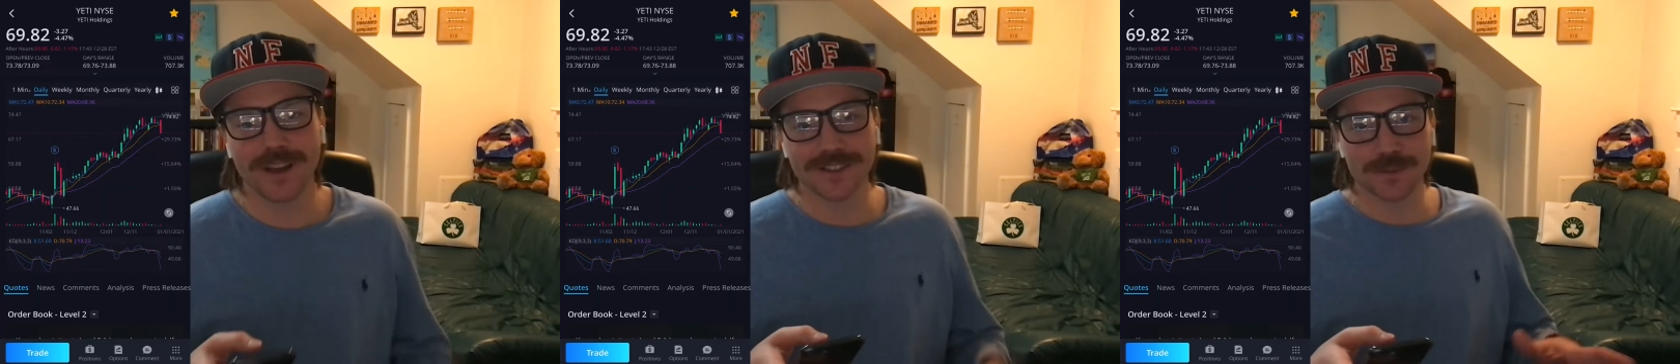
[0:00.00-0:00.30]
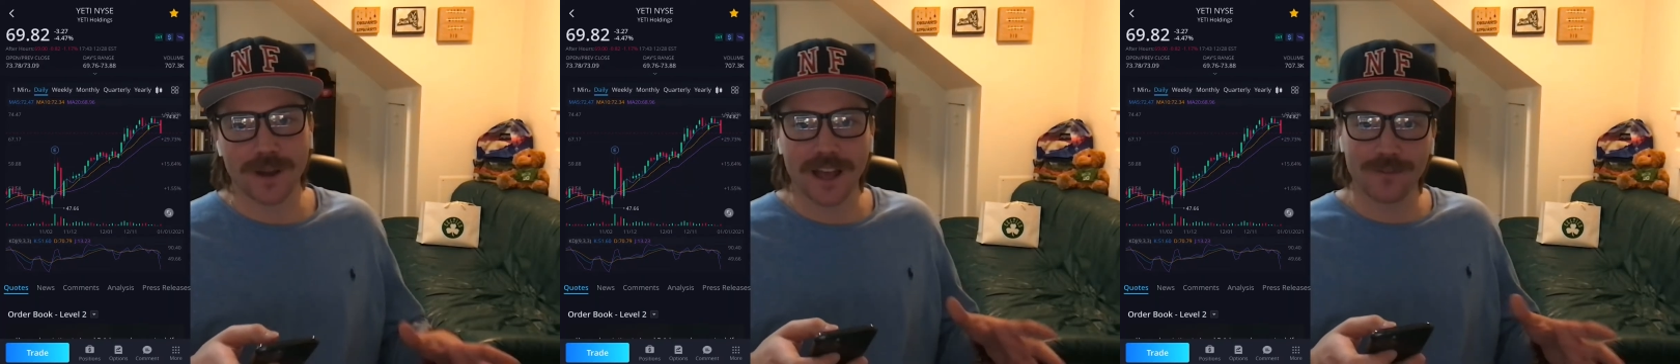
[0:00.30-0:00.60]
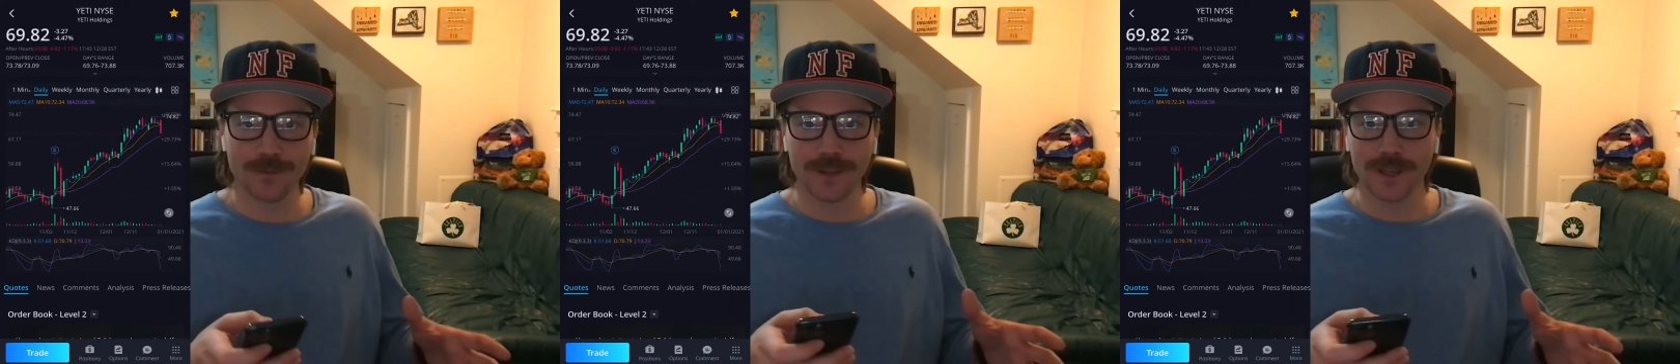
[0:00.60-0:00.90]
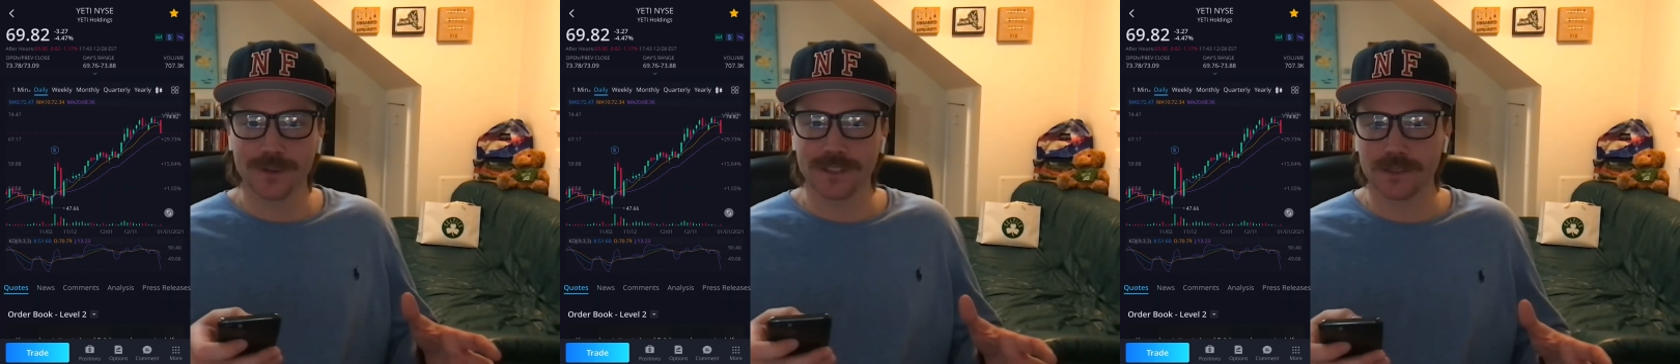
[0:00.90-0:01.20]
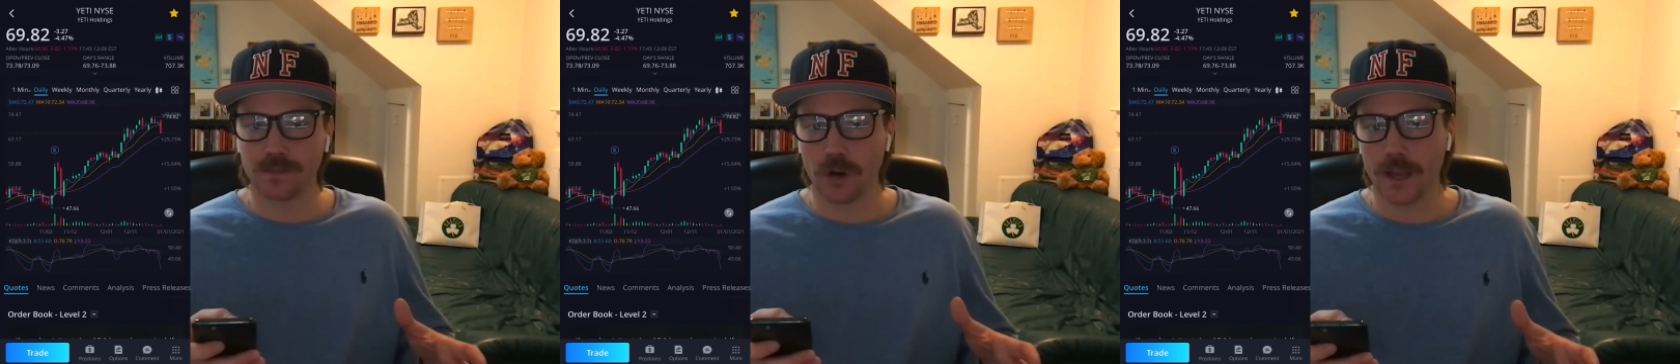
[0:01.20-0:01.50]
are probably familiar with this
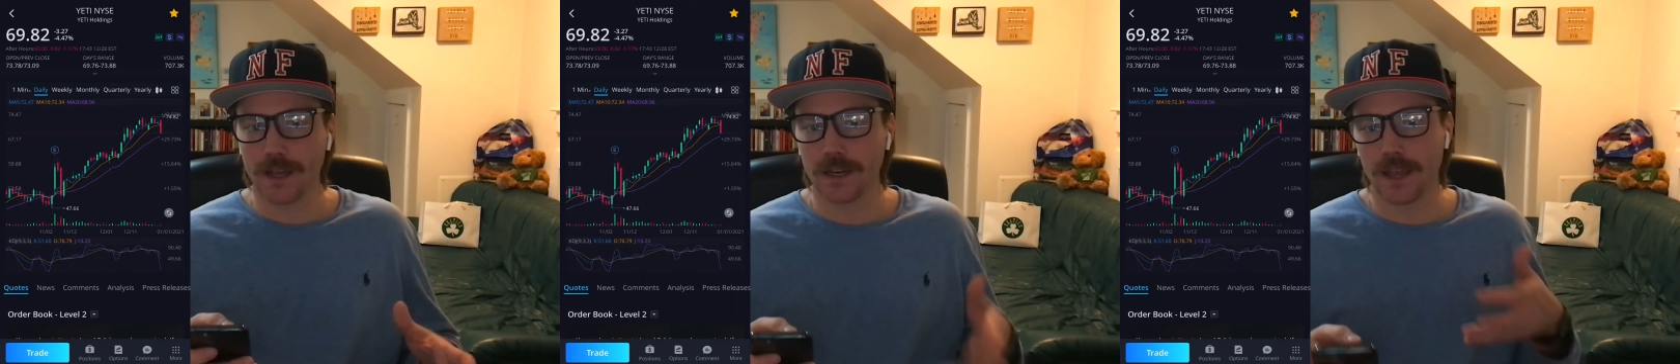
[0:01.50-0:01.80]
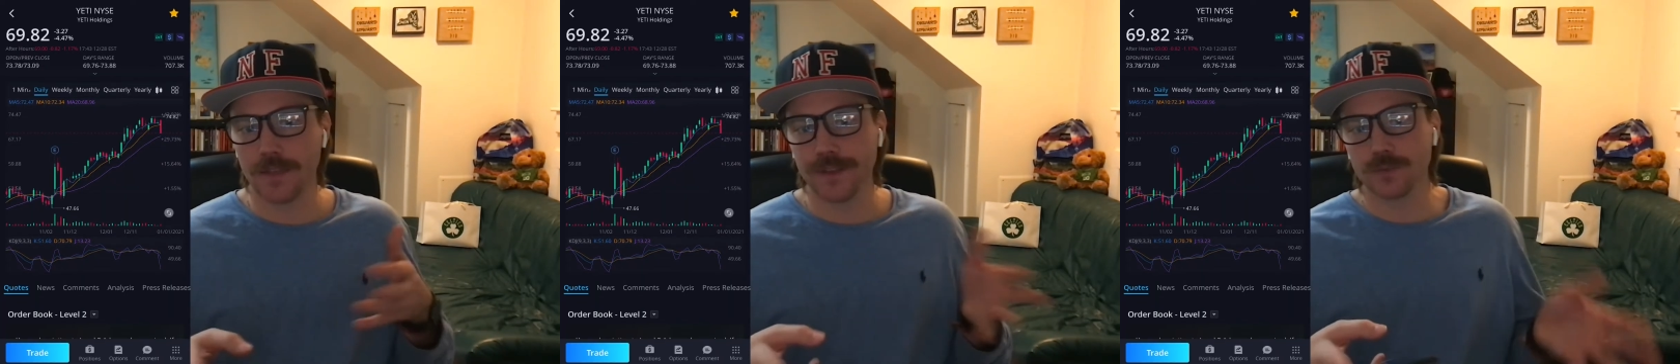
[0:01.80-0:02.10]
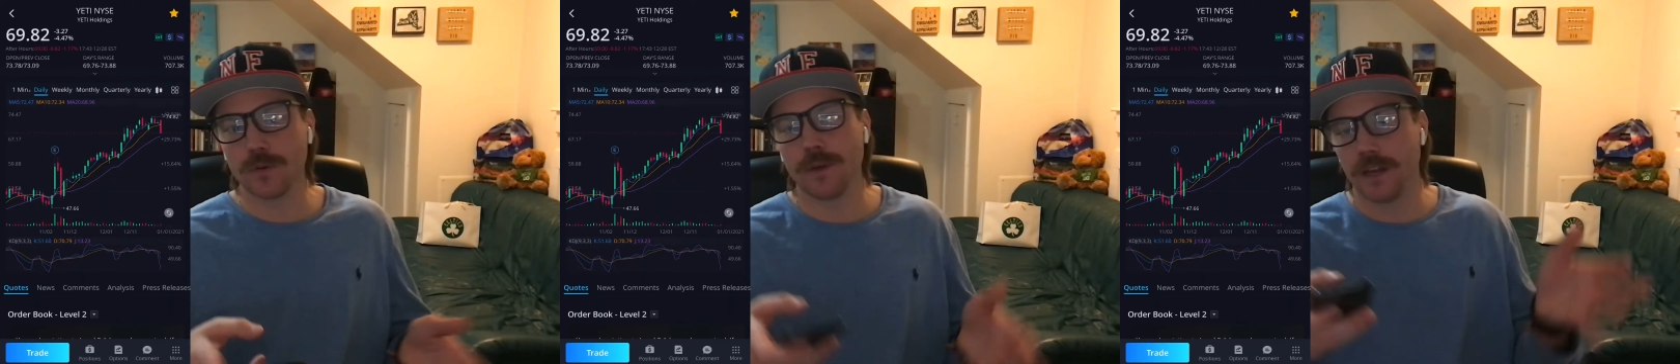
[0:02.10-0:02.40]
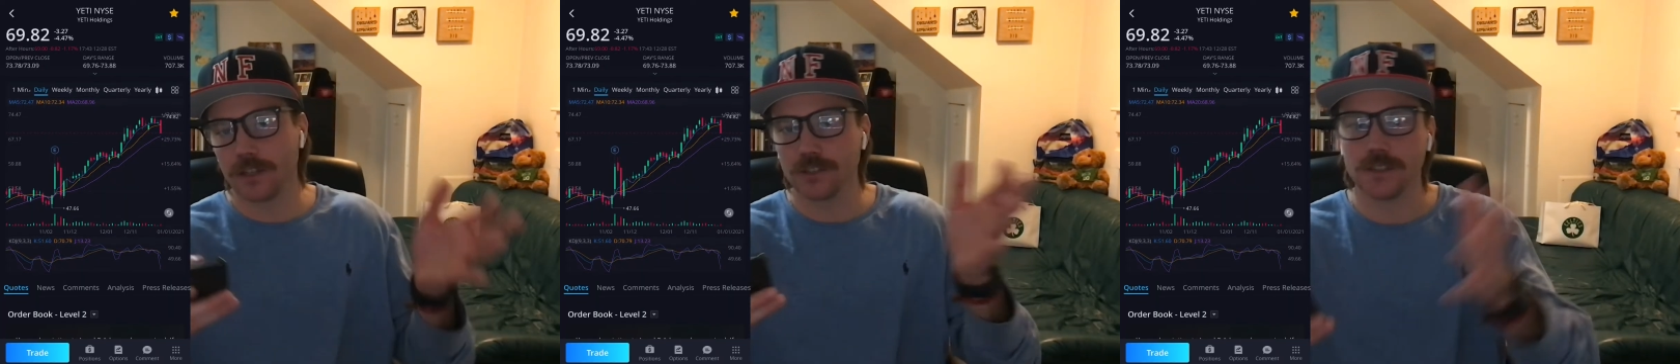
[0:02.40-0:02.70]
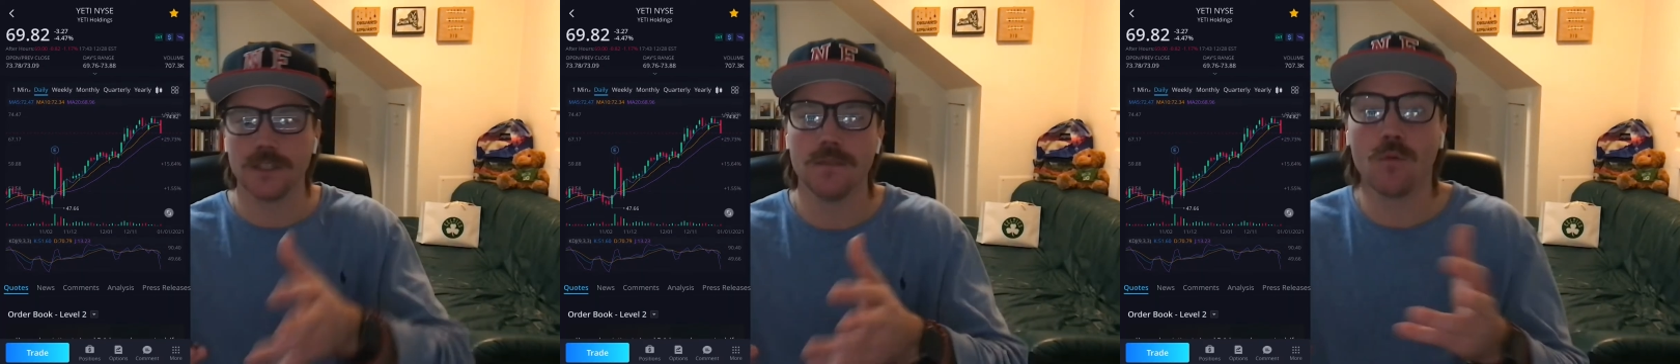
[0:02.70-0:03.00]
brand, and this one might actually
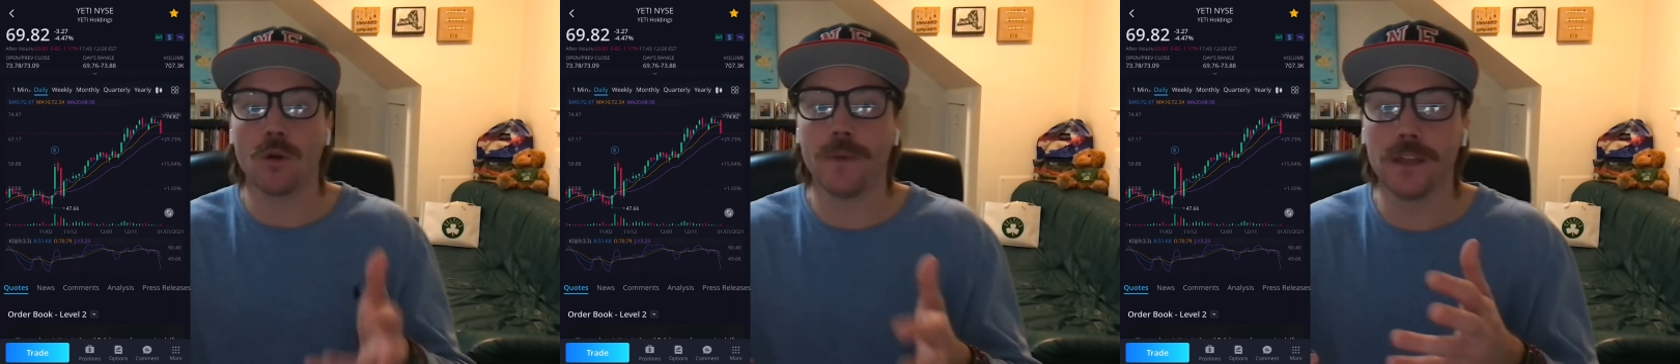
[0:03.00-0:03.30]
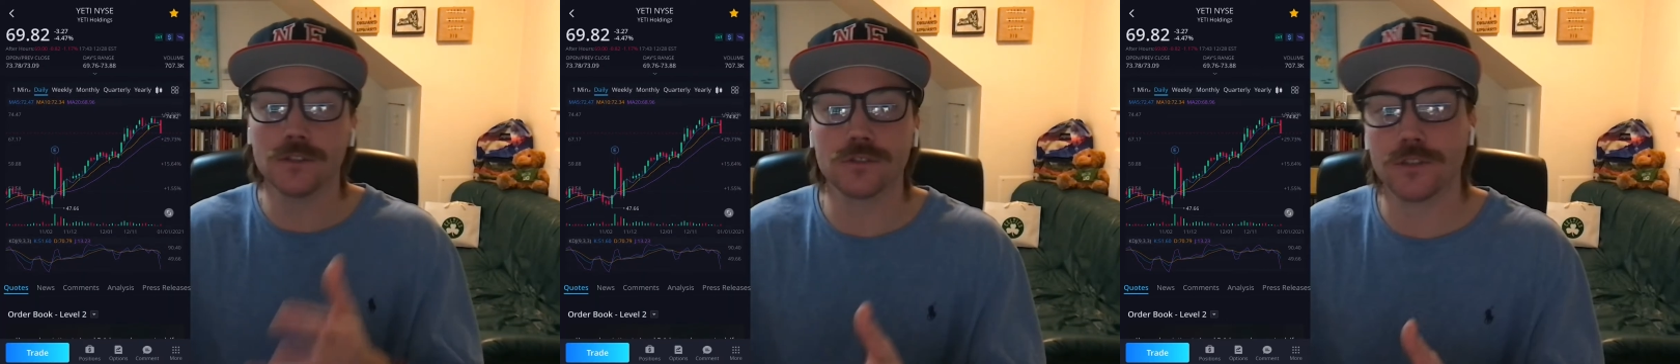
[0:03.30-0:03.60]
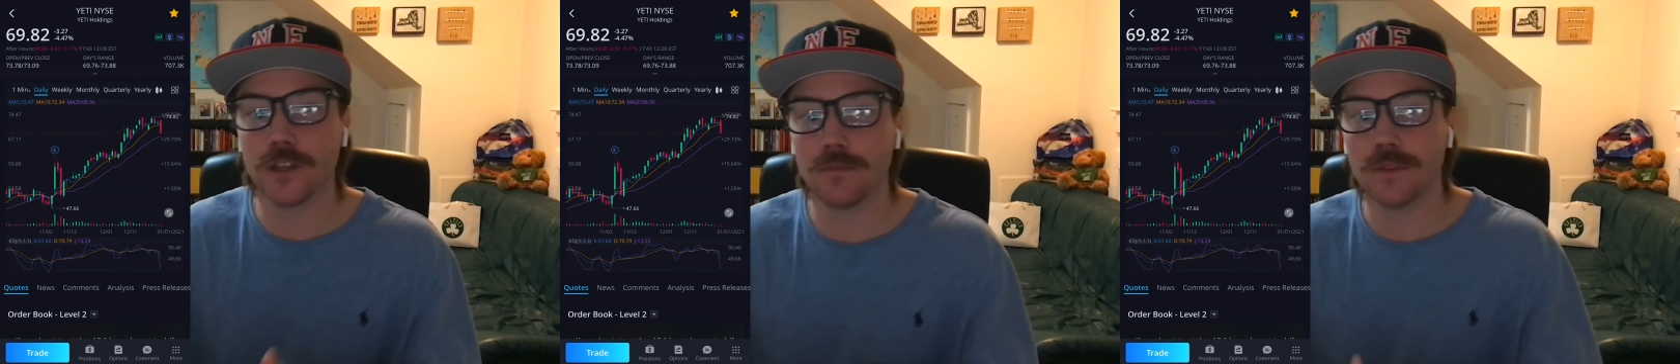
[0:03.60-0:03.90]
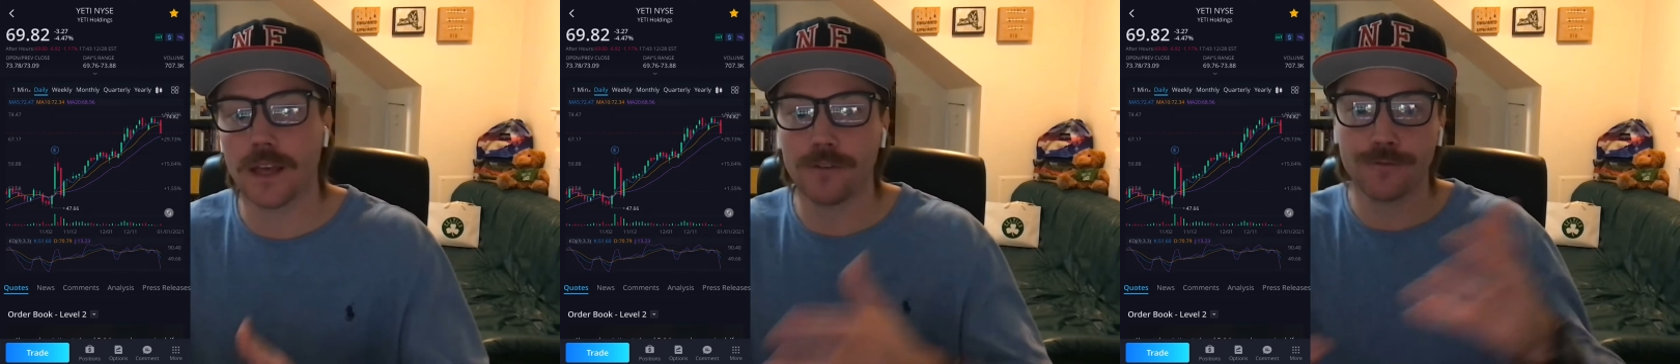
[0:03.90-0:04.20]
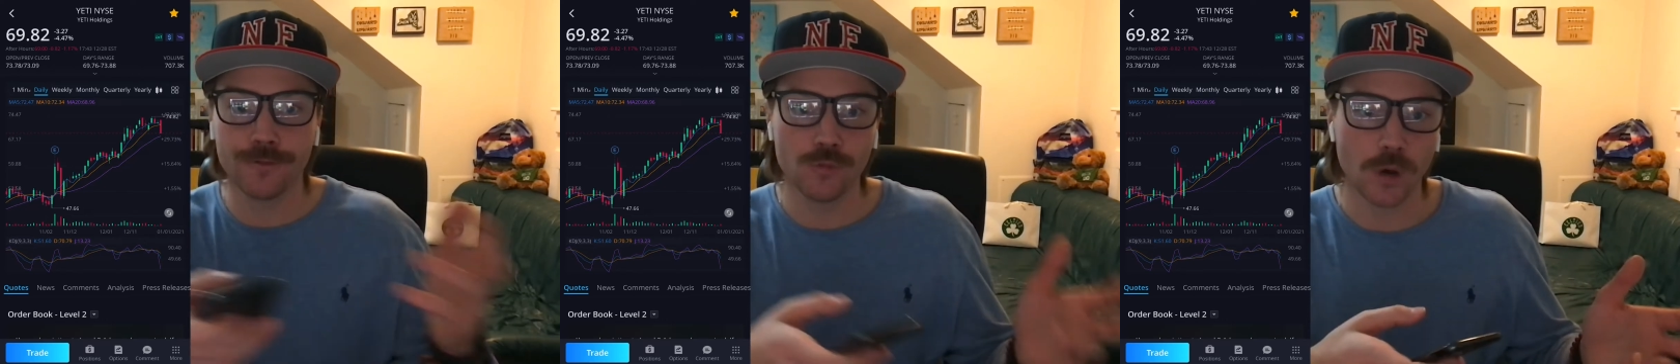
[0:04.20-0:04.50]
seem more mainstream than
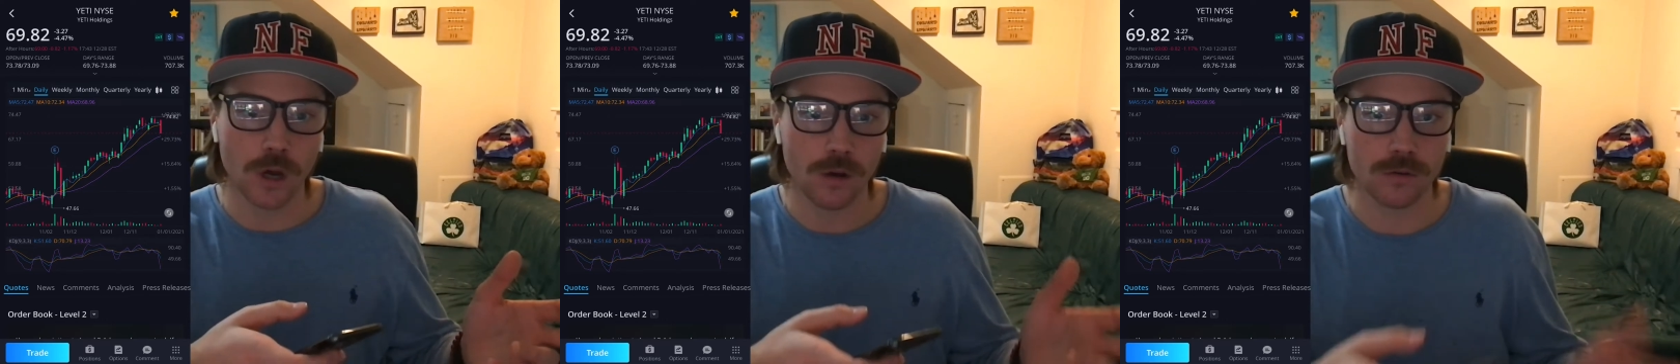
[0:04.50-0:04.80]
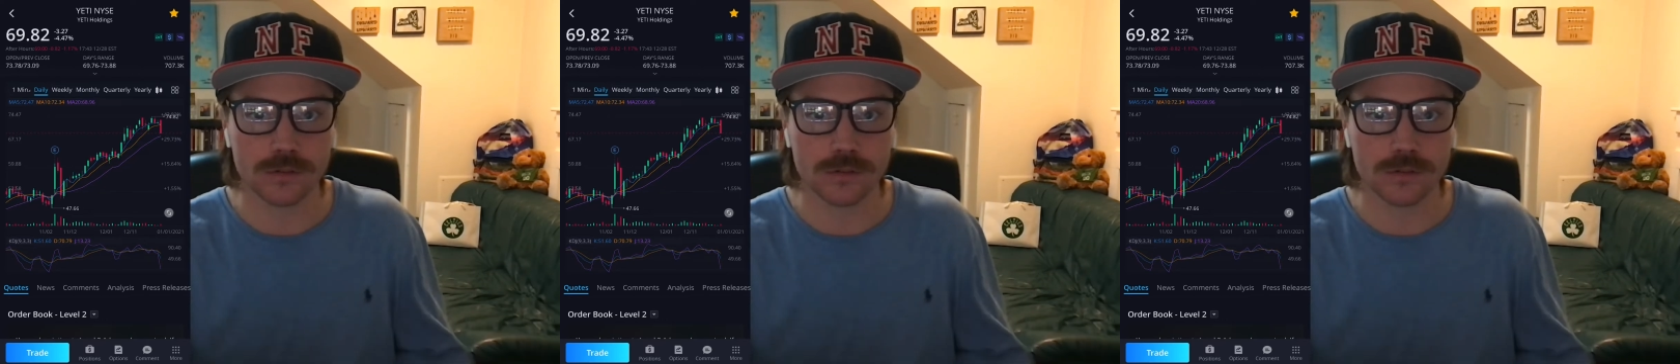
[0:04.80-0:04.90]
Fubo.